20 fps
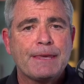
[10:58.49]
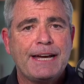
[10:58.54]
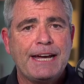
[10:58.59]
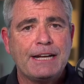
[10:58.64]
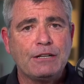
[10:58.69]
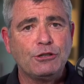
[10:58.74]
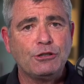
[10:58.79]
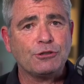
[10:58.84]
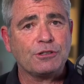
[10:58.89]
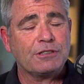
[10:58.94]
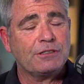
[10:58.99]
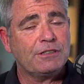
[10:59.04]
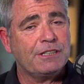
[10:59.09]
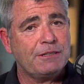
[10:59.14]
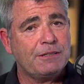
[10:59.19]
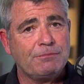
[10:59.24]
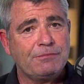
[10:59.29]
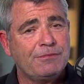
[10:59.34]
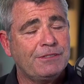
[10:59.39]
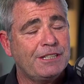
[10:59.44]
And look,
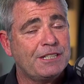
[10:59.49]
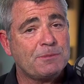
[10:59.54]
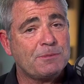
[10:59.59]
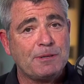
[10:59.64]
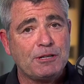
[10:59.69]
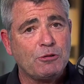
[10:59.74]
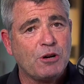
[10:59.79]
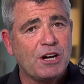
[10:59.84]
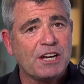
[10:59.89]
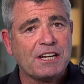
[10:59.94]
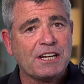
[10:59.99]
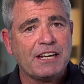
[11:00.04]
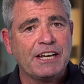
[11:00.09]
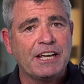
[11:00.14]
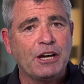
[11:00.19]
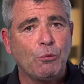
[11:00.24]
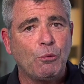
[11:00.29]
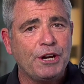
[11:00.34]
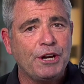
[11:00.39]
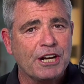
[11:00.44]
let's be quite
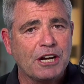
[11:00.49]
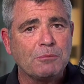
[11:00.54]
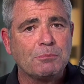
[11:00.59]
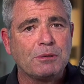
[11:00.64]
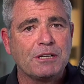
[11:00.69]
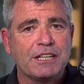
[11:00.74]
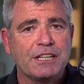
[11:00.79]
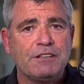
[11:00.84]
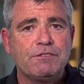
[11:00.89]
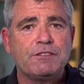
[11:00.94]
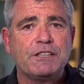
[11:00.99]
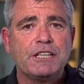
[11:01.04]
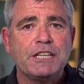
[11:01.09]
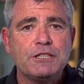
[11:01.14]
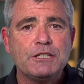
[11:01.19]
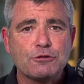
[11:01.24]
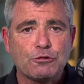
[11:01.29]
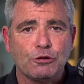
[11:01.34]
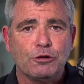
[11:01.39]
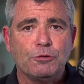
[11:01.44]
clear. We don't believe
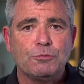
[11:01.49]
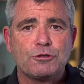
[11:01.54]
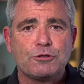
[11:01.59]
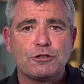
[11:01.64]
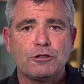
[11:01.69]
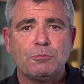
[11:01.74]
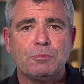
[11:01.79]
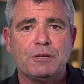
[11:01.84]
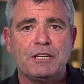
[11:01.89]
these groups should